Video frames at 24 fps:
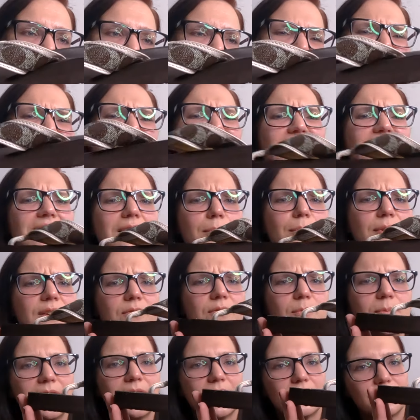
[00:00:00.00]
well, a little bit of a
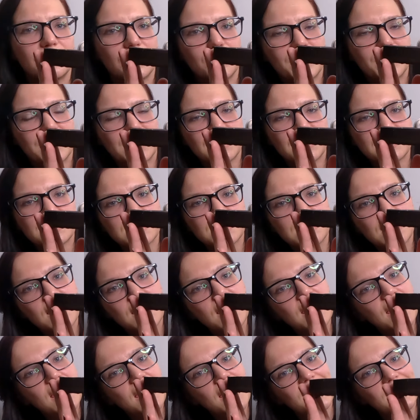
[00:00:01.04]
platform, I guess.
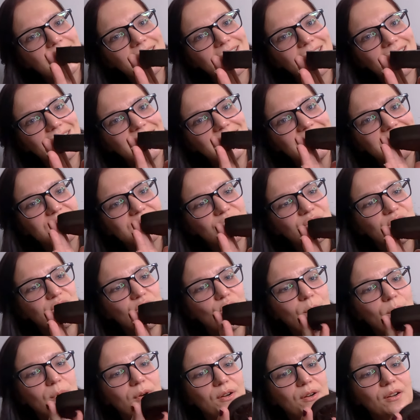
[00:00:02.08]
And again, it's
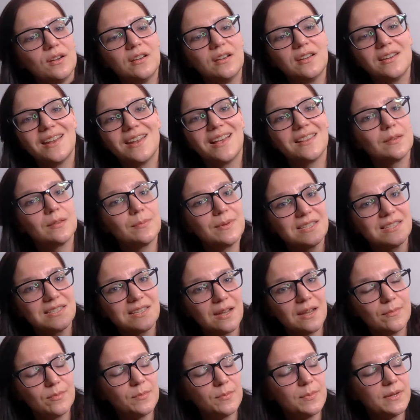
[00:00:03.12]
October, not the best
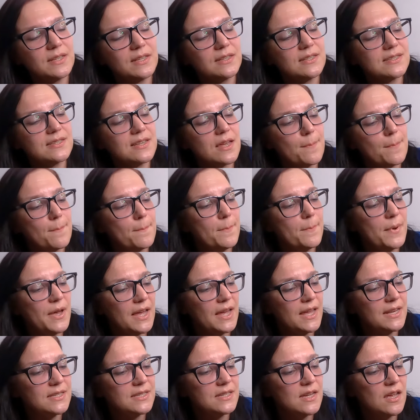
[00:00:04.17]
time to pick this up,
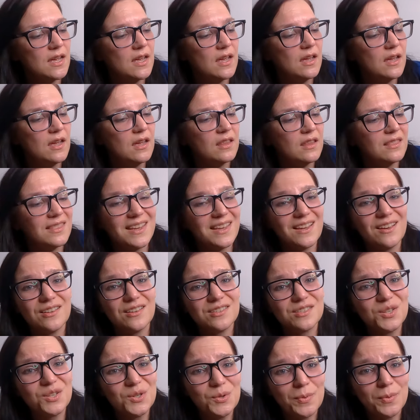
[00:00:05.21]
but they
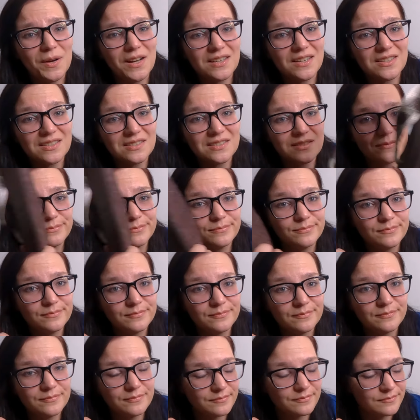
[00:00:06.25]
cost two bucks.
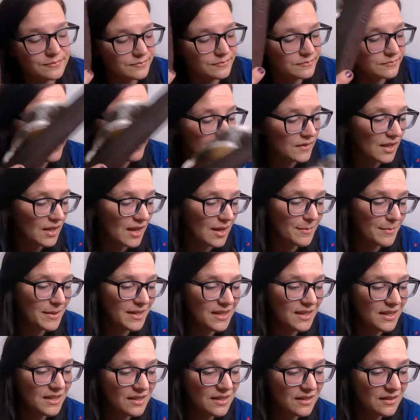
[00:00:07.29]
I
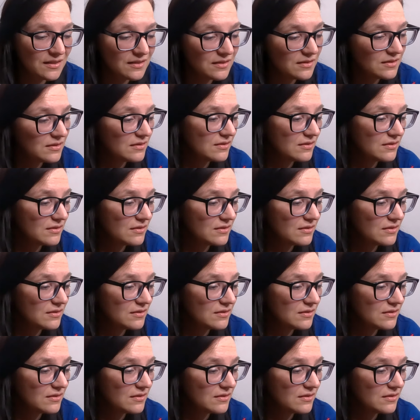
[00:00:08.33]
mean,